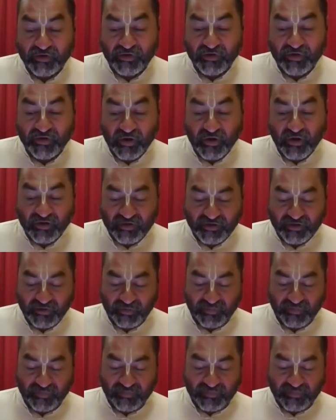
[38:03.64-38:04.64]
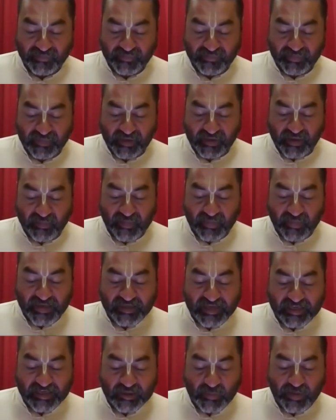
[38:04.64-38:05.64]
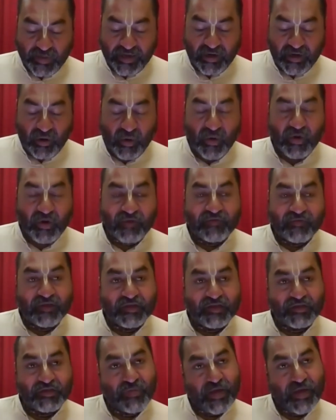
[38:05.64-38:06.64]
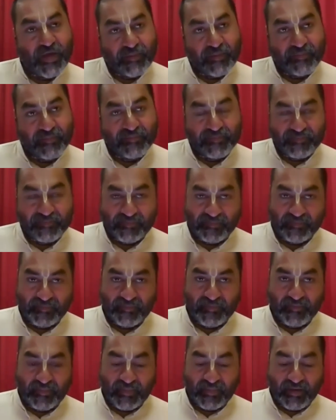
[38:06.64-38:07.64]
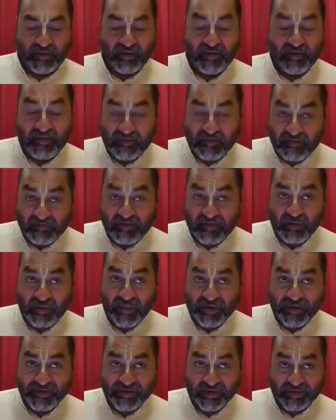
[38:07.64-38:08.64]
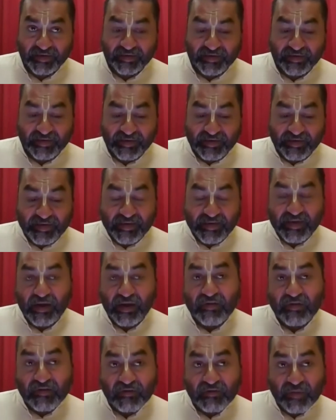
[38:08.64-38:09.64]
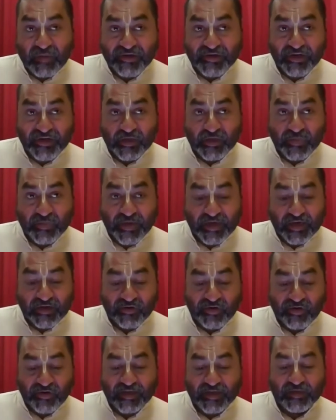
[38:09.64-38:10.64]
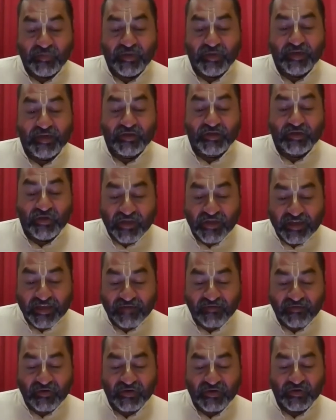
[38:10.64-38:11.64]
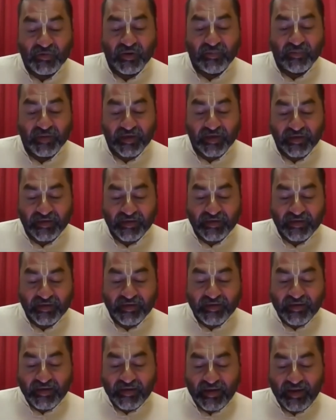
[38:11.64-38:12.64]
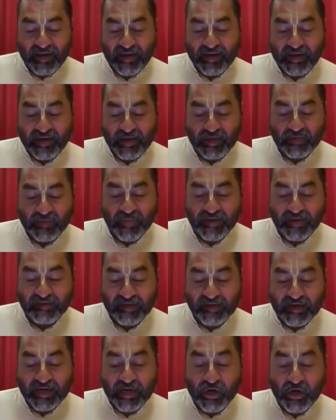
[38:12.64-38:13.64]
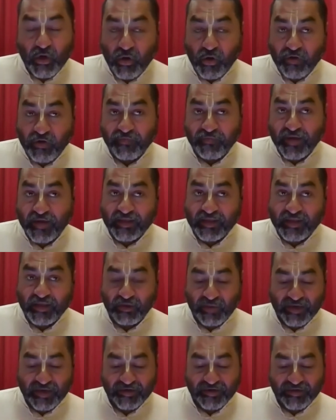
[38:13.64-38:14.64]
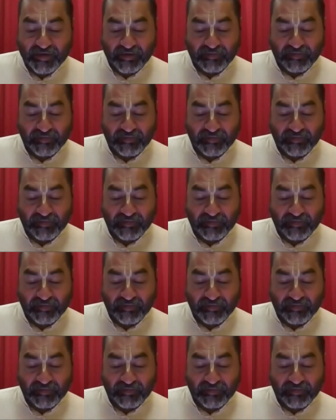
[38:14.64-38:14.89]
not do. Please explain all of this to me. This is the question. Now, this question is being addressed by Sukadev Goswami, and he is basically glorifying the question.